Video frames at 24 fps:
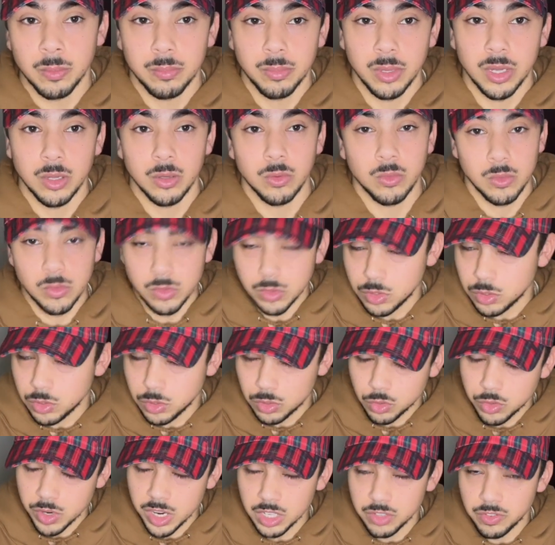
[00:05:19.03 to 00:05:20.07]
But
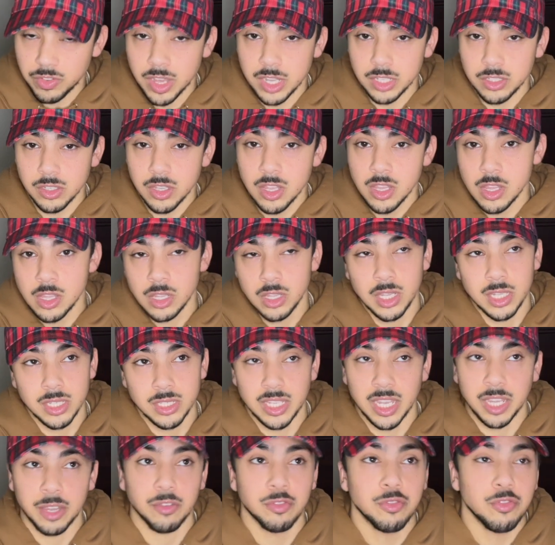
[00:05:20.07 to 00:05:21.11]
trans fats is
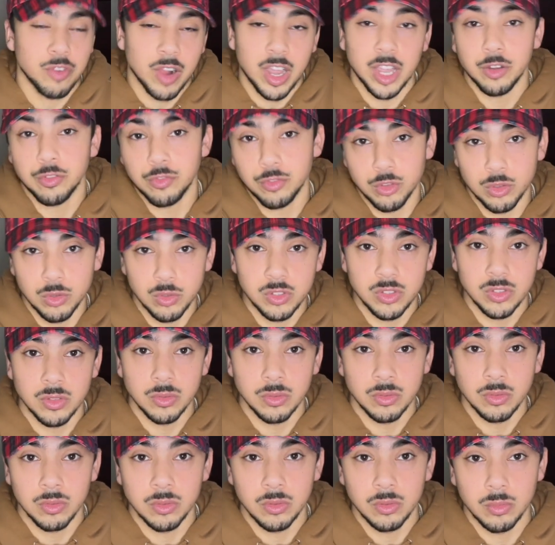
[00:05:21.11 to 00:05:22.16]
like fried foods
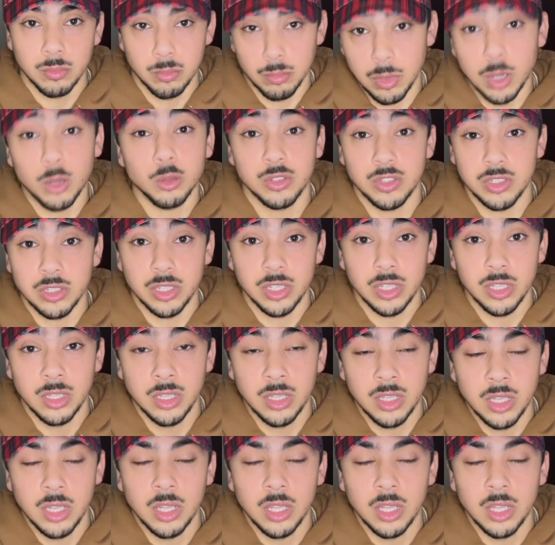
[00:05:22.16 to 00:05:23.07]
mostly,